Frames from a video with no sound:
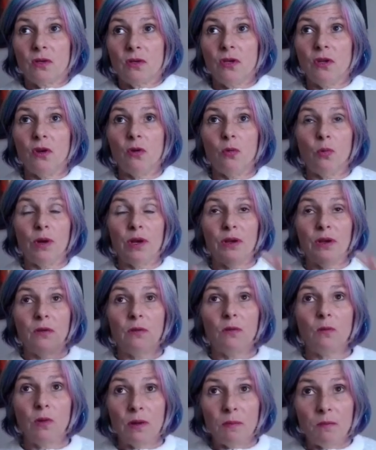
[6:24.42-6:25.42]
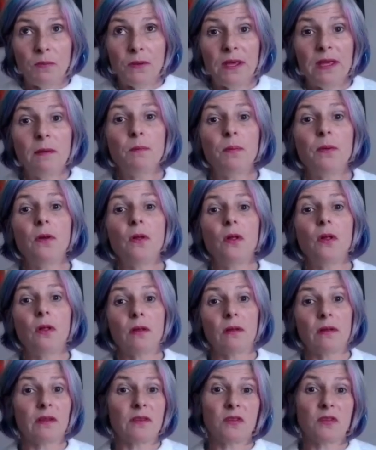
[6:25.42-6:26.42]
you know, when when
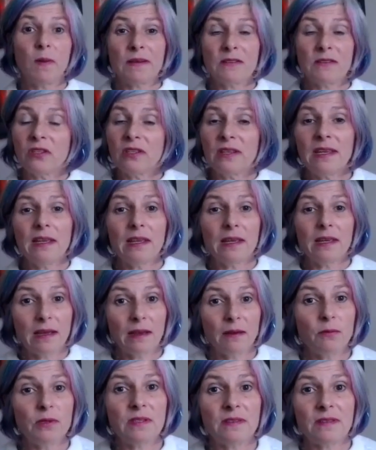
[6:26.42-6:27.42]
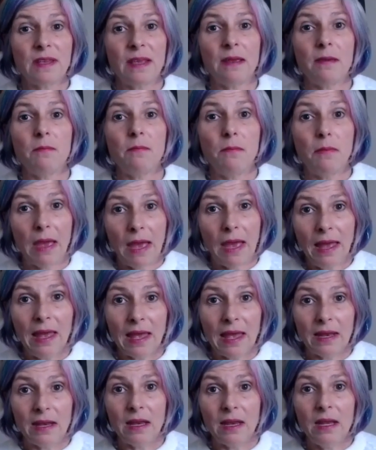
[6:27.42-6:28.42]
people, especially I would say
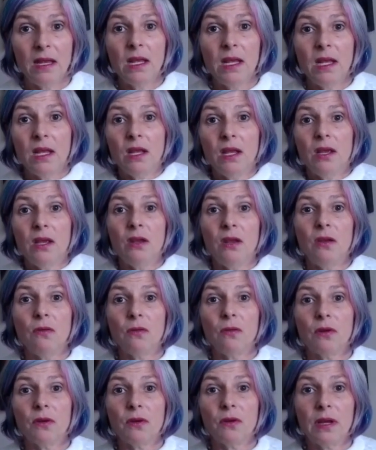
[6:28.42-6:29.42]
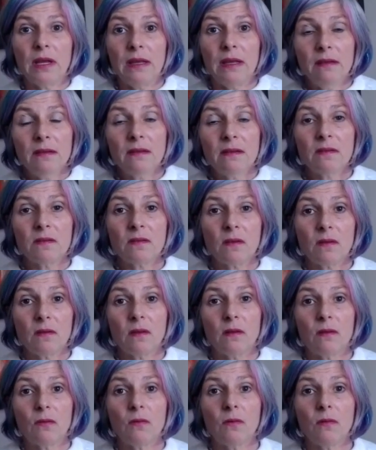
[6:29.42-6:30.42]
men, you know, there is
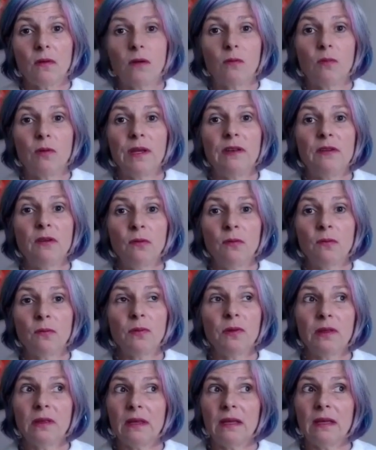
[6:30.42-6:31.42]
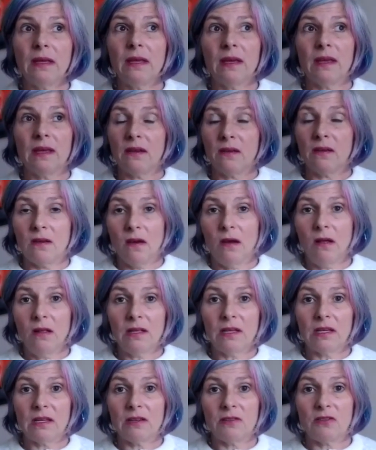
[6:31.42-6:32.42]
we don't really
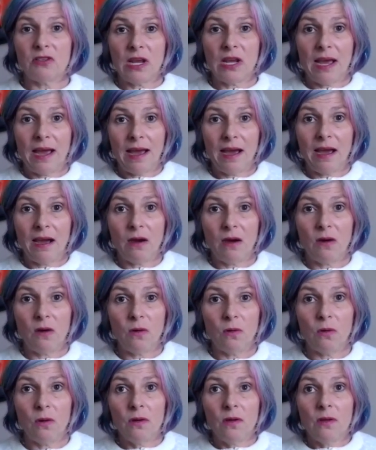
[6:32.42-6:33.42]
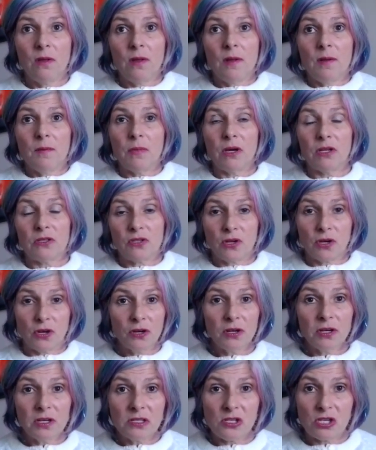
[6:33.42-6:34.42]
acknowledge how much
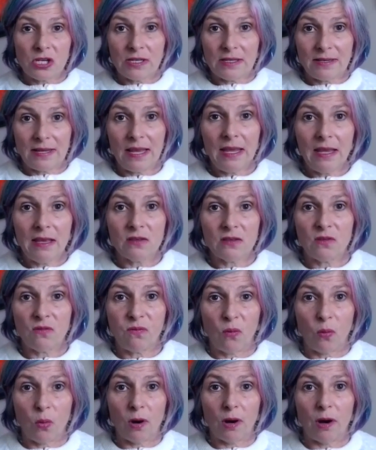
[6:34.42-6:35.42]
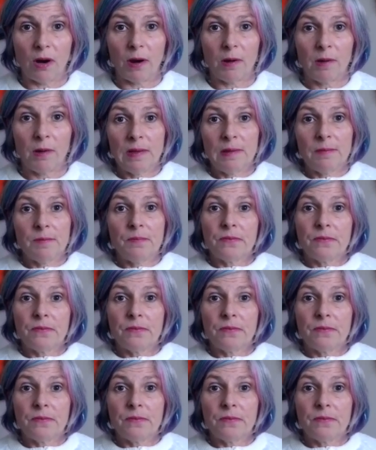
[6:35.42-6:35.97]
courage it takes for